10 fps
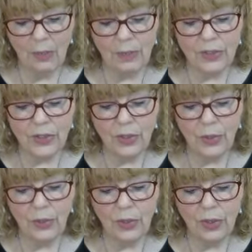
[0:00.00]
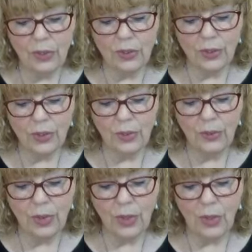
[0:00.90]
but soon
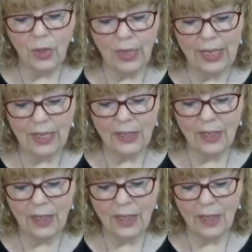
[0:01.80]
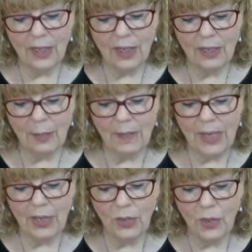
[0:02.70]
or late, the
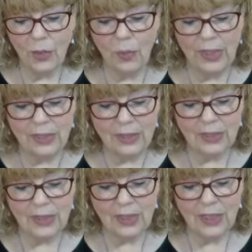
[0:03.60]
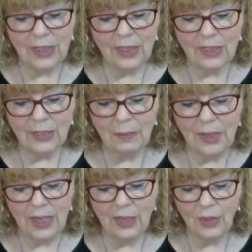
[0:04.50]
man who wins is the
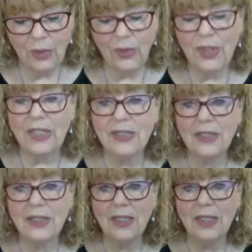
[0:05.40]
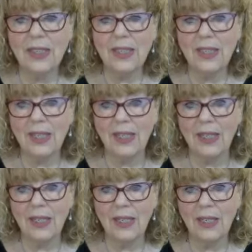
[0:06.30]
man who thinks he can.